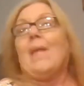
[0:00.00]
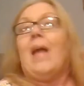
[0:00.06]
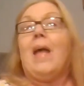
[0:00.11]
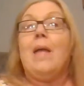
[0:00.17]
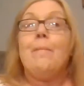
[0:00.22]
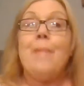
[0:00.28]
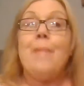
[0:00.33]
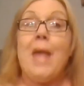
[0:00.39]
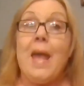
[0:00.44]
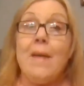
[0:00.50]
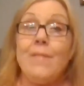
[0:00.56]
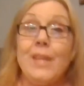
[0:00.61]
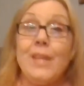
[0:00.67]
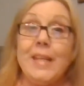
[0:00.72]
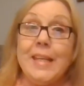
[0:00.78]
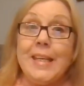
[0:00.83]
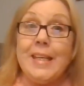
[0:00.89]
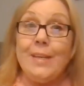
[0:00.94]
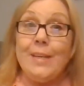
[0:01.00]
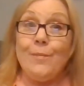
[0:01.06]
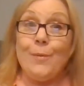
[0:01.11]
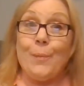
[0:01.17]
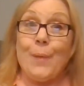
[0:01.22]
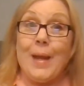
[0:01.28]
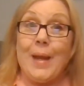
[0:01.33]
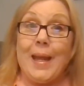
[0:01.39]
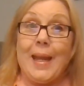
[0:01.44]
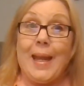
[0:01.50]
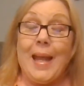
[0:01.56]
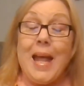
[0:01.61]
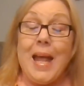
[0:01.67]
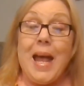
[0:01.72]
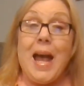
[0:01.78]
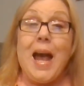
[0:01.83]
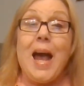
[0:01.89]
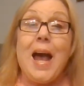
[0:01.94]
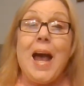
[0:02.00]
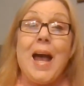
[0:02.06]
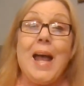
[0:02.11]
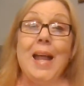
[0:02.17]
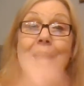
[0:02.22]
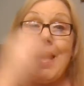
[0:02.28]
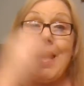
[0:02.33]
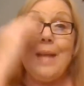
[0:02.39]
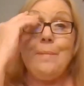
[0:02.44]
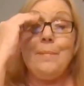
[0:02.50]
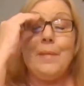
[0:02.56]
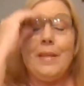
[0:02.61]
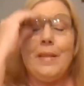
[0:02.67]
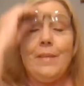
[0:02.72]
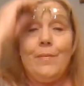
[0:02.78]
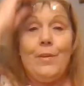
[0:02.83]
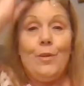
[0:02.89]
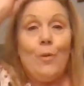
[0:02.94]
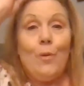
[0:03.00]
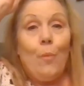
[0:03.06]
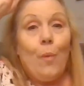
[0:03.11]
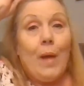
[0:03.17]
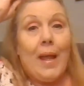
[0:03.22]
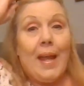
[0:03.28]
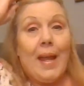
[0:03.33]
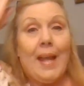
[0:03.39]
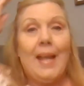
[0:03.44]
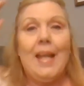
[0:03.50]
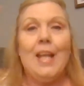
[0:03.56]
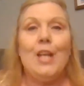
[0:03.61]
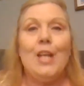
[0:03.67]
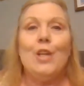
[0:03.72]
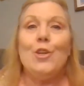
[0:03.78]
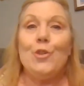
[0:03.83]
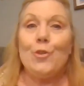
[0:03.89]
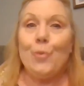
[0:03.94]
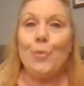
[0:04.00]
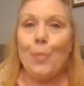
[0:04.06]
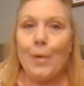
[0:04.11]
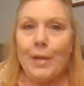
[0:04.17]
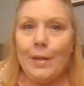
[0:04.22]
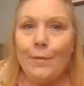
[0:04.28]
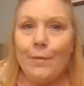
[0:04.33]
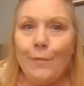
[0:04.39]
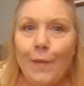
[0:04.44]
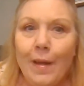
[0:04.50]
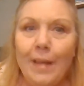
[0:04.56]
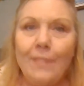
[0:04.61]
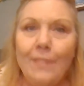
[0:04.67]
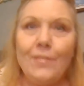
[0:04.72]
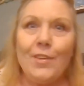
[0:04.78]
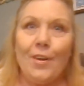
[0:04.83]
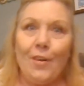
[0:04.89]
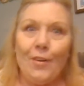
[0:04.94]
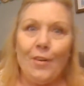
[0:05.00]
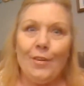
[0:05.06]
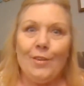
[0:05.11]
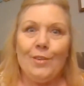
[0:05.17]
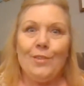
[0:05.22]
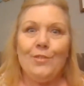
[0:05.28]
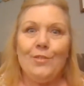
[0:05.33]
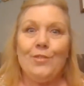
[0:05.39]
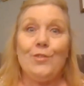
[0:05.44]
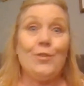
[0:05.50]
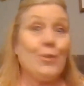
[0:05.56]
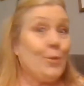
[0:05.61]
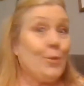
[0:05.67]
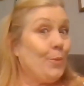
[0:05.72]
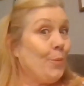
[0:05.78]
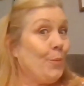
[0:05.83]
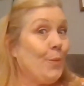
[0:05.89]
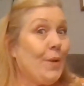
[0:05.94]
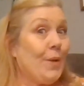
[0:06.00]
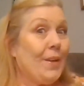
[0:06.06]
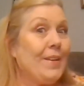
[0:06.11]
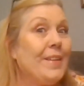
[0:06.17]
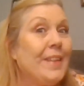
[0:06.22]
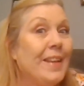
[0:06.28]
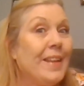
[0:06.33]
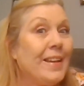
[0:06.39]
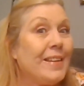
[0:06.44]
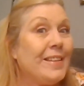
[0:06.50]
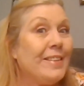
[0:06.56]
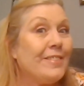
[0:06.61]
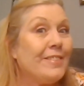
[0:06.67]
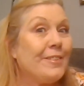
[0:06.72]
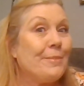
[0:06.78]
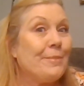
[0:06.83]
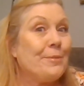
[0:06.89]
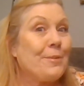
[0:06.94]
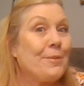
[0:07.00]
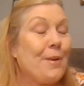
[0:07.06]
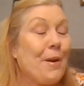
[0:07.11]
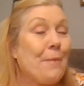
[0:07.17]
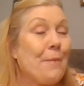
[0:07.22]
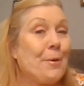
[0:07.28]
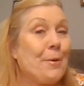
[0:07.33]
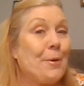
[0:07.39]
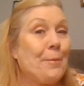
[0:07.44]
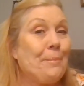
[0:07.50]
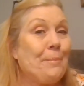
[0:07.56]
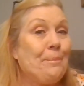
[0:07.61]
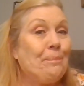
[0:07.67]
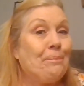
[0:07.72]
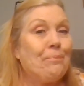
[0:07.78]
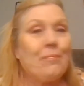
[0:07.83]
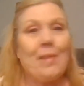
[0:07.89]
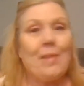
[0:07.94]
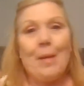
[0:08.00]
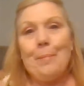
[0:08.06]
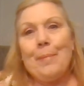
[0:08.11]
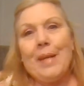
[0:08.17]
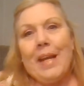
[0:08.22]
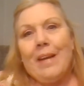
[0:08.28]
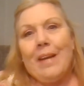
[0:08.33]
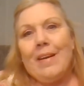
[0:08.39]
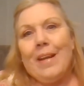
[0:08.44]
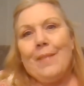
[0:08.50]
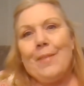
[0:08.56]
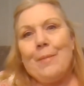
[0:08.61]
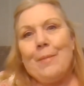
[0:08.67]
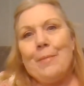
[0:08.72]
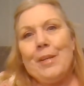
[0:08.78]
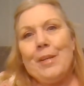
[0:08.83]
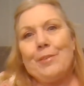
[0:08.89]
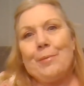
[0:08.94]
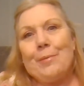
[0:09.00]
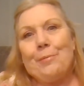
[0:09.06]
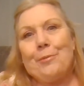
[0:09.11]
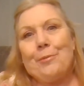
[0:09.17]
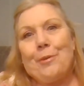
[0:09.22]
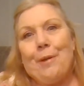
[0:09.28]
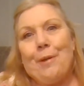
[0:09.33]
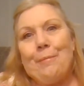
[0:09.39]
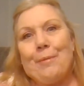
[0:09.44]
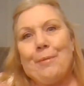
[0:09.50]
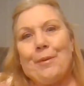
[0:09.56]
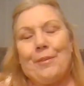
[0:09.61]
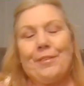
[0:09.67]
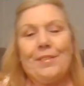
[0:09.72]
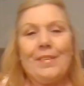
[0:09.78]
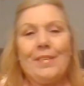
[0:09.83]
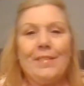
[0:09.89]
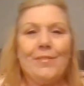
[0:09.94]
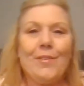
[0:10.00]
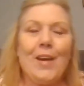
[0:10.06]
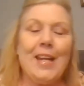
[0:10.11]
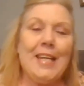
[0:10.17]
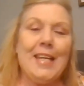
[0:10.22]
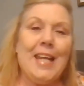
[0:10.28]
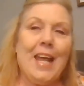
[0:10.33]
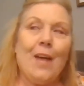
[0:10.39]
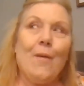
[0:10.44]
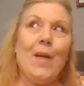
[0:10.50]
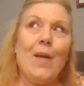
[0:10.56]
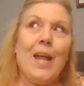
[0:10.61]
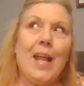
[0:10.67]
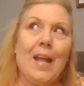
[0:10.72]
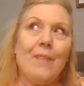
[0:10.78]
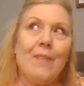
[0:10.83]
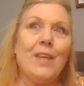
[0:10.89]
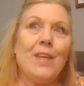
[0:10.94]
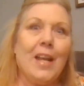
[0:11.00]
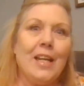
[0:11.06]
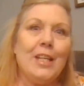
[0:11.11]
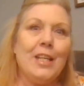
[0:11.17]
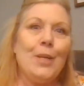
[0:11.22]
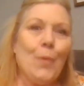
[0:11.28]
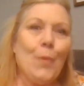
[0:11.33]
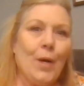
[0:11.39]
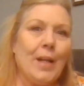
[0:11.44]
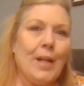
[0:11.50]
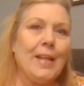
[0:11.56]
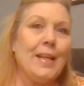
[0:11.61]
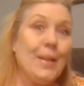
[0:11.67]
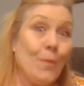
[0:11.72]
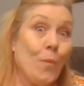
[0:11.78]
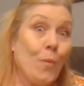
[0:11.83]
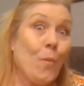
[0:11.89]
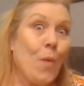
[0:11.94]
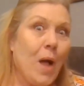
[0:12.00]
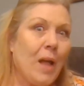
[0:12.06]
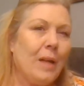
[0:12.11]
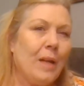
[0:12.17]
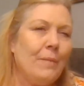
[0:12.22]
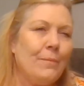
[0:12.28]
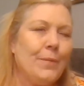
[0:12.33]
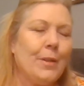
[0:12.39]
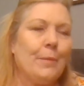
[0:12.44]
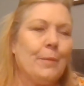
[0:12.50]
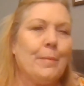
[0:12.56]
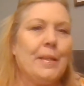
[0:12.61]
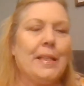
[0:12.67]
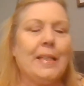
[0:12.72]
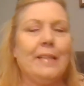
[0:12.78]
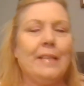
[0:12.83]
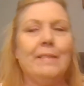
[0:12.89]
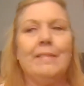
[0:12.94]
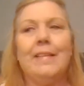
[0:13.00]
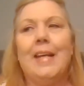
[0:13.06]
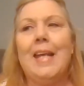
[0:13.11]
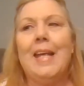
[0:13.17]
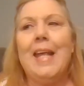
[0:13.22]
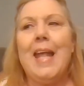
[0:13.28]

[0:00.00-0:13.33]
I'm having a giveaway. I am giving away $25 to one lucky subscriber, but I don't have that many subscribers. Right now I have 91 while I'm filming this,